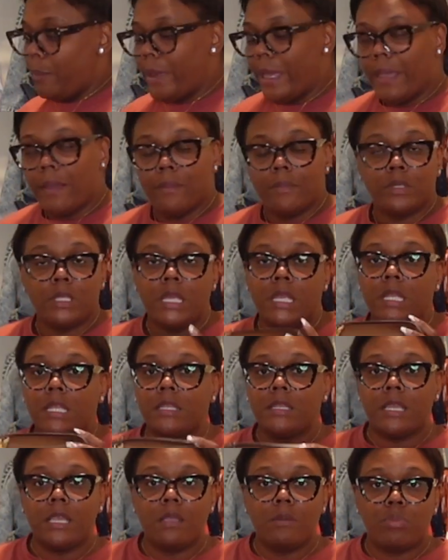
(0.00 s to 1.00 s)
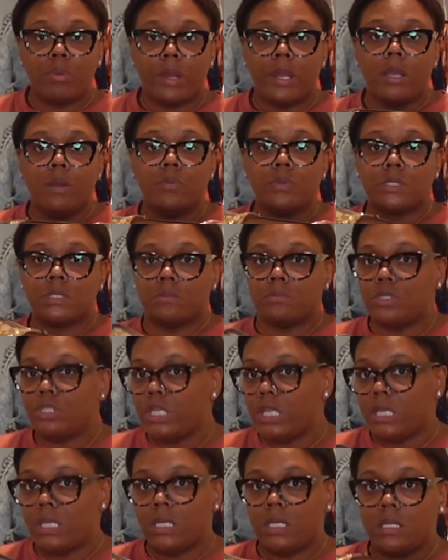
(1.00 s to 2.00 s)
bag. Anything brown with some
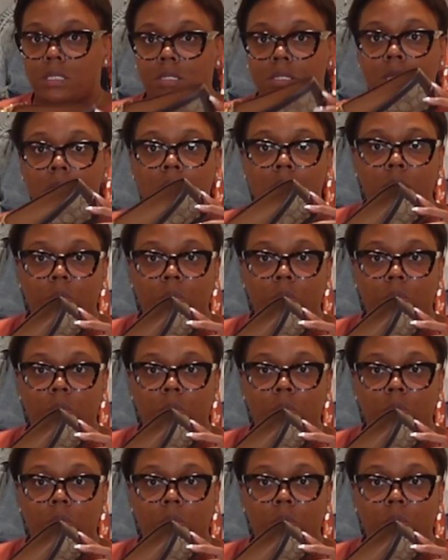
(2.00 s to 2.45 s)
jeans,